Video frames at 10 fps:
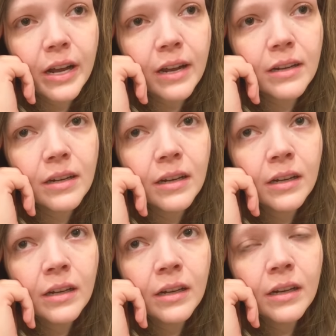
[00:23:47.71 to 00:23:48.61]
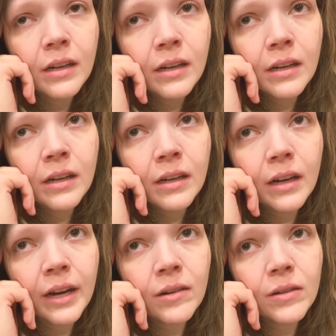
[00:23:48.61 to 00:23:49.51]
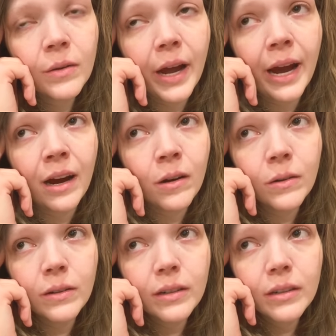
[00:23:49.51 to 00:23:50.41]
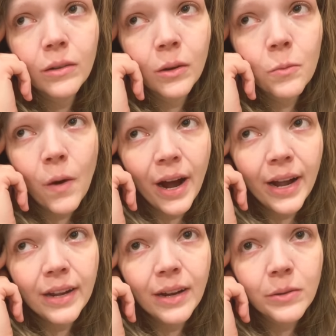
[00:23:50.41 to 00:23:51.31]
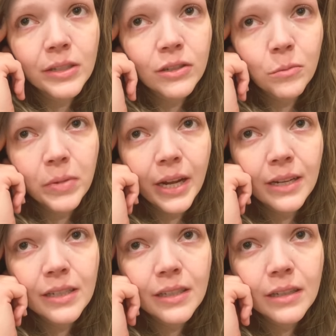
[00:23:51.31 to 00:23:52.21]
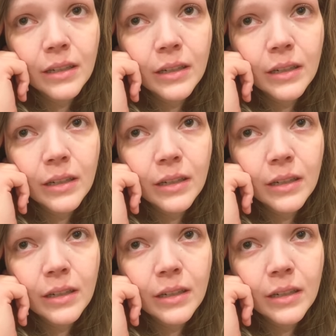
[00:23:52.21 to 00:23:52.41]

And I don't know how or why I was so blessed